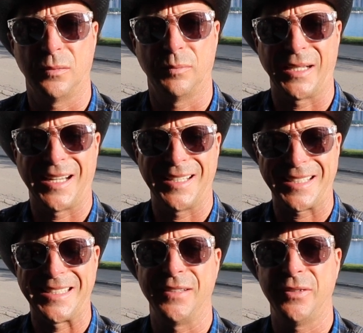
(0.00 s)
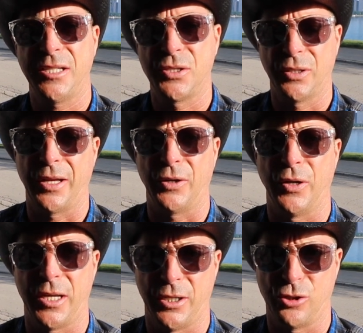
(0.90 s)
my connectivity to the
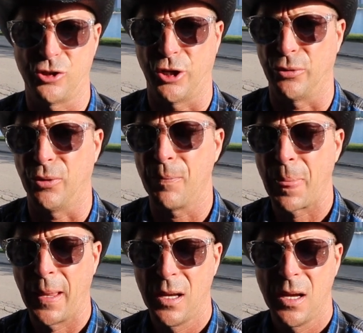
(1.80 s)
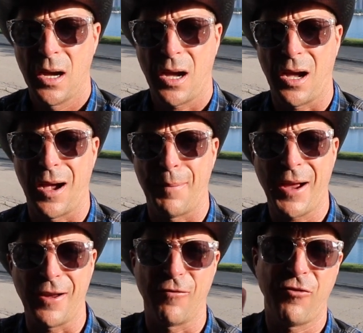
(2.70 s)
internet in general.
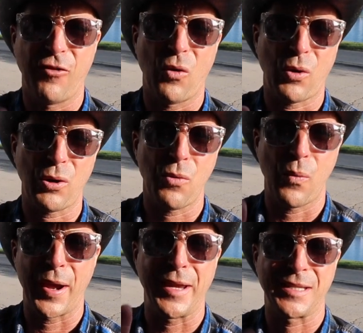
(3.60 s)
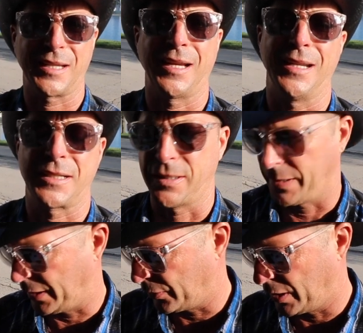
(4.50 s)
I have four ways to connect to
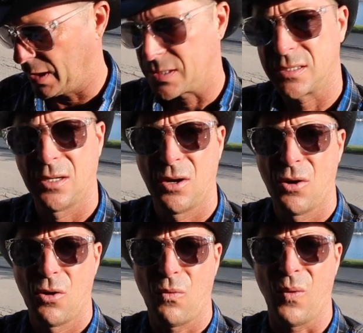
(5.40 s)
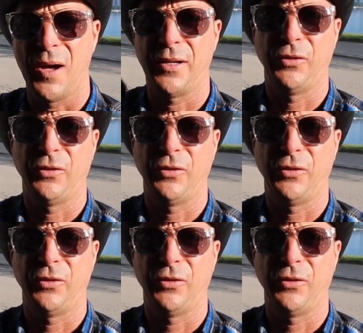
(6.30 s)
the internet. One